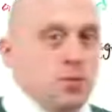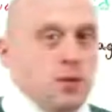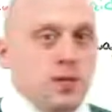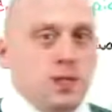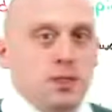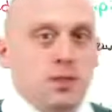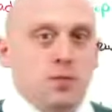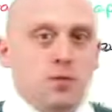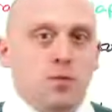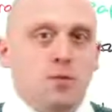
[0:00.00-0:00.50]

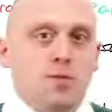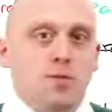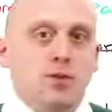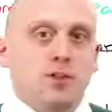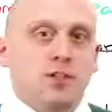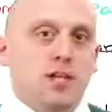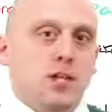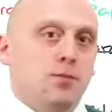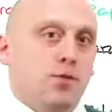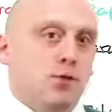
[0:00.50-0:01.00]
is from
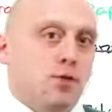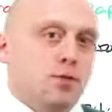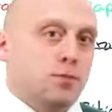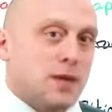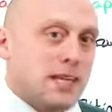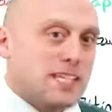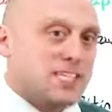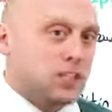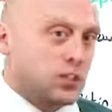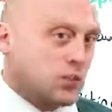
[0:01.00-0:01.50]

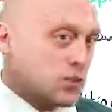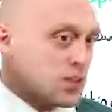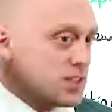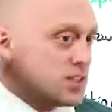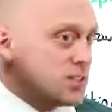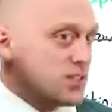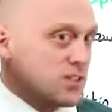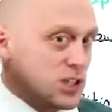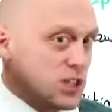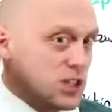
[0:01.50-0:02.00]
vertebrobasilar
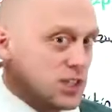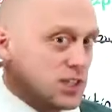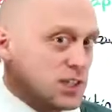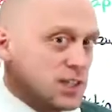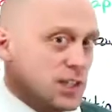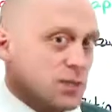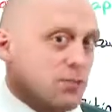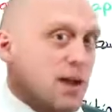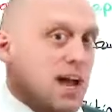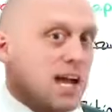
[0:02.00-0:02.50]
insufficiency,
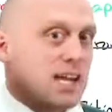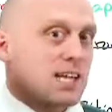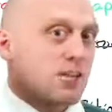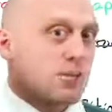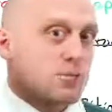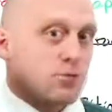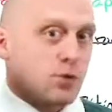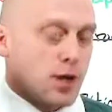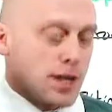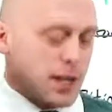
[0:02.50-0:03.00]
the back of
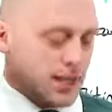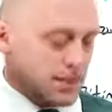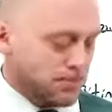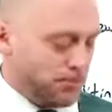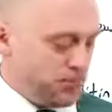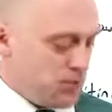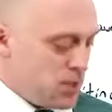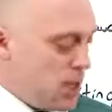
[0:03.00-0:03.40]
the brain.